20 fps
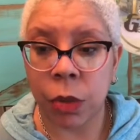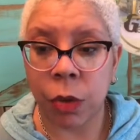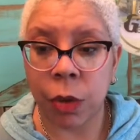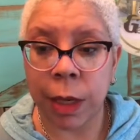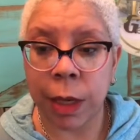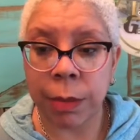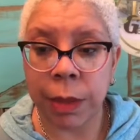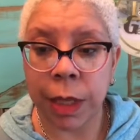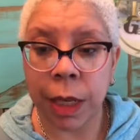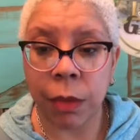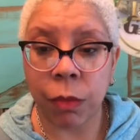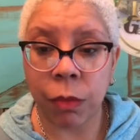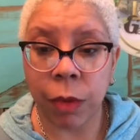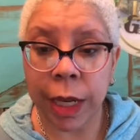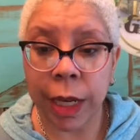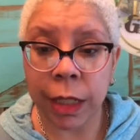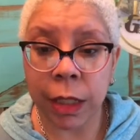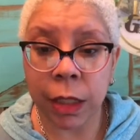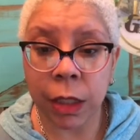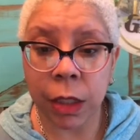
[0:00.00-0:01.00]
Grapes and
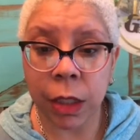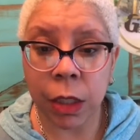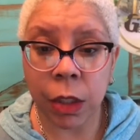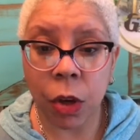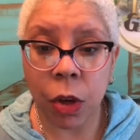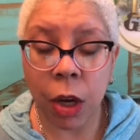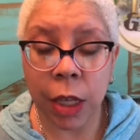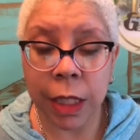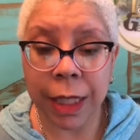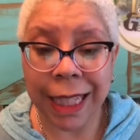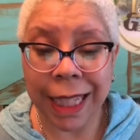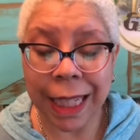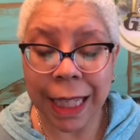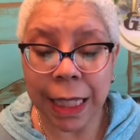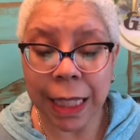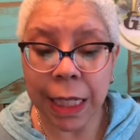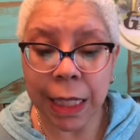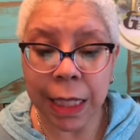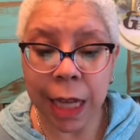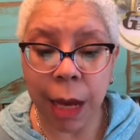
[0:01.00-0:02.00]
raisins can cause
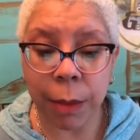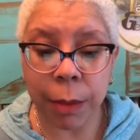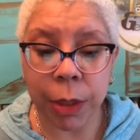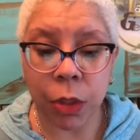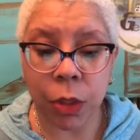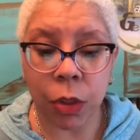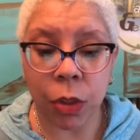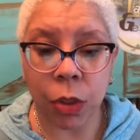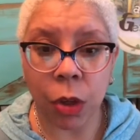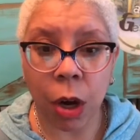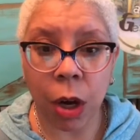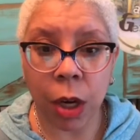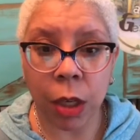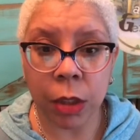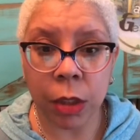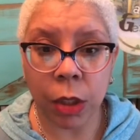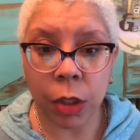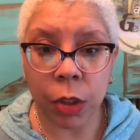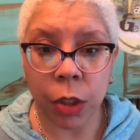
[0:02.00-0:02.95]
kidney damage in dogs.